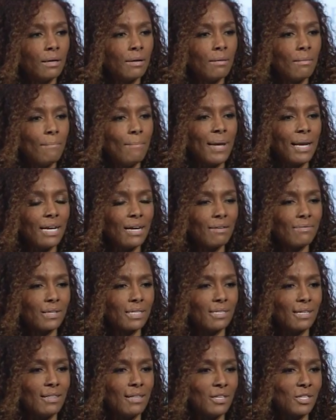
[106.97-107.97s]
Many of
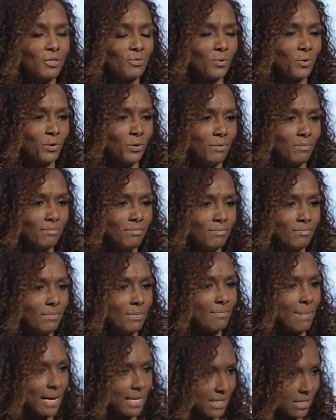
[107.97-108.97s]
us in this room,
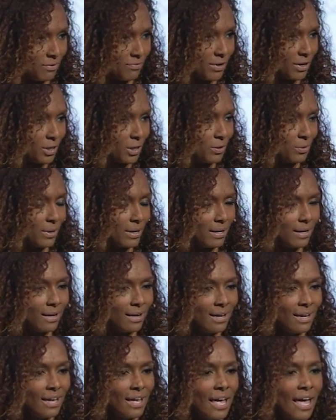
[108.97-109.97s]
myself included,
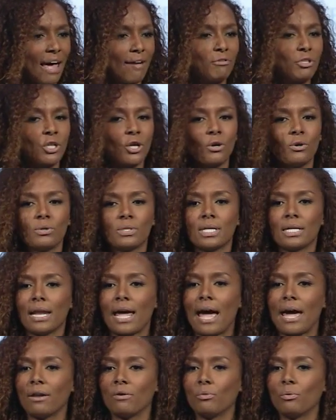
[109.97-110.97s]
have chosen
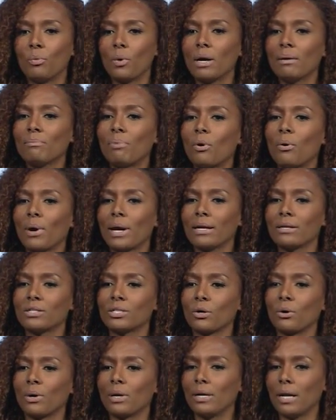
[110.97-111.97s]
at one point
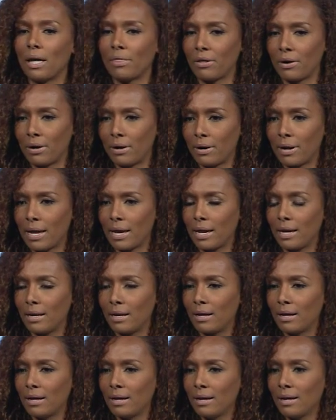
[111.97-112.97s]
or another in
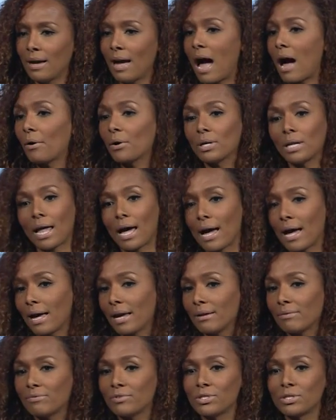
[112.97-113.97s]
our
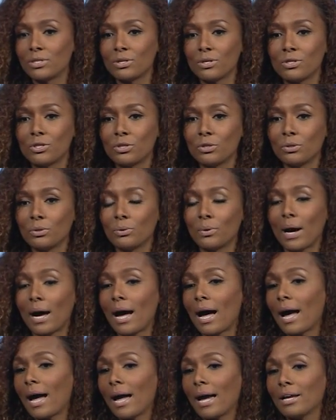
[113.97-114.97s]
lives to
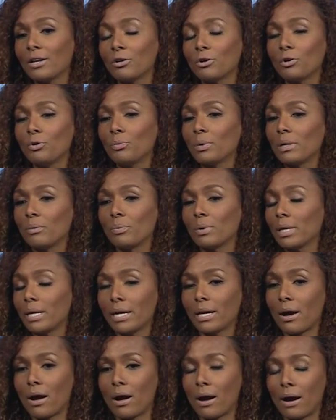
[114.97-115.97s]
hide who we really
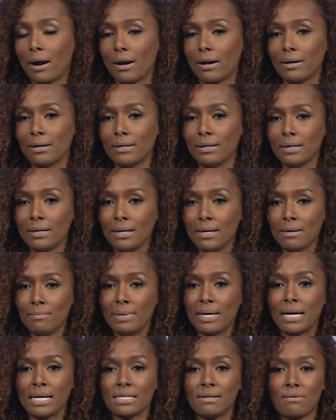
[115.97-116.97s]
are
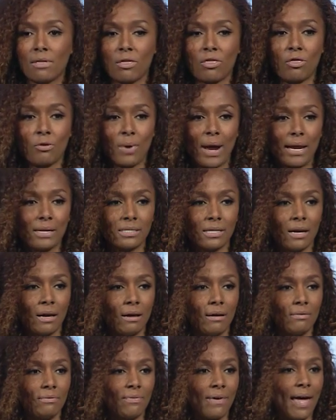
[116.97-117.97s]
because of the threat
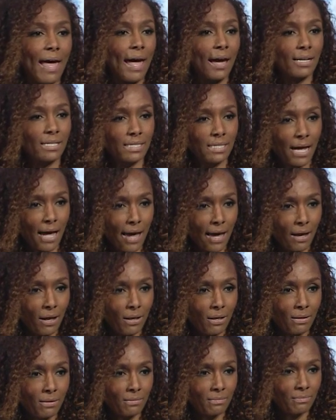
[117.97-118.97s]
of
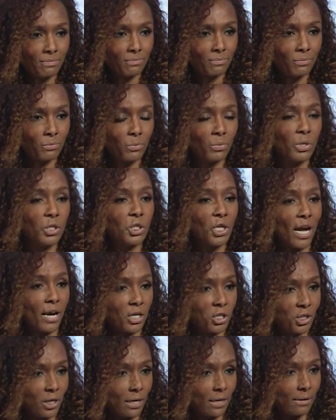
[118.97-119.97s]
exile,
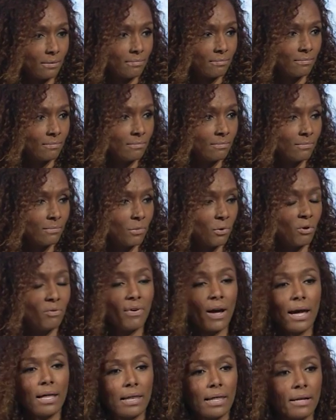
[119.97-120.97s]
rejection, or
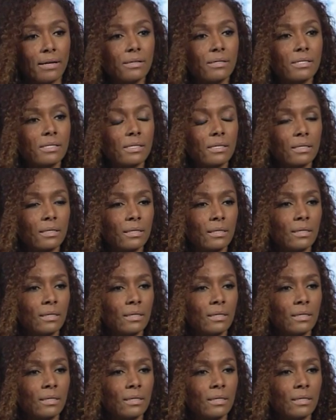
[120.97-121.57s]
violence.